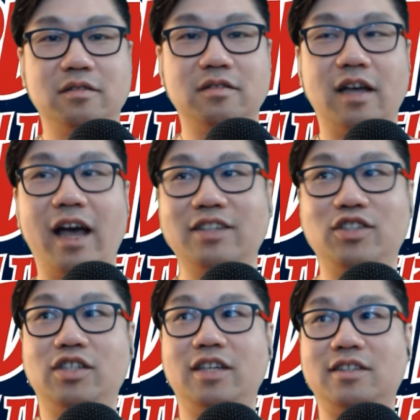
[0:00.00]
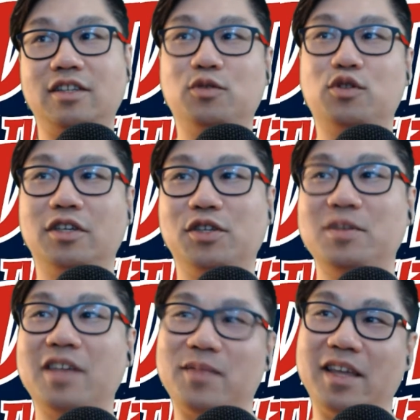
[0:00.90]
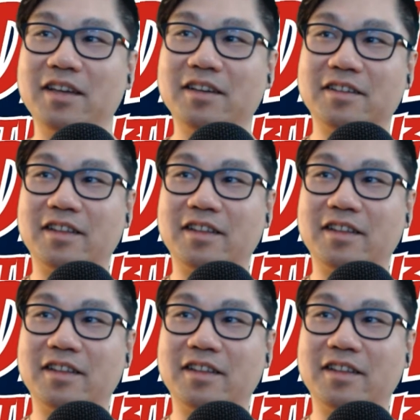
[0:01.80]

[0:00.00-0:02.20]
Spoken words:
GJC usually do something